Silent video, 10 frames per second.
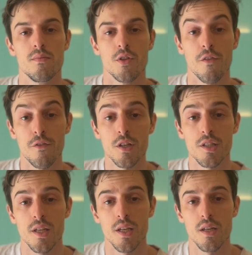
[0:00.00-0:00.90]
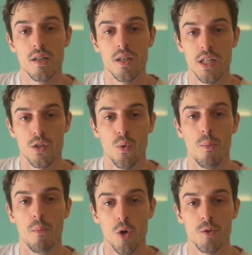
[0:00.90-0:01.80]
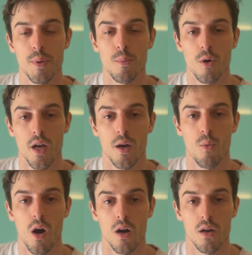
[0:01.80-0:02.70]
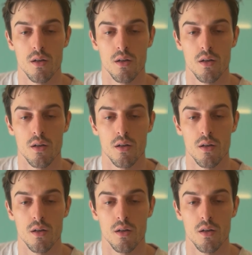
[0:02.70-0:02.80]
The first key is where most people get it wrong.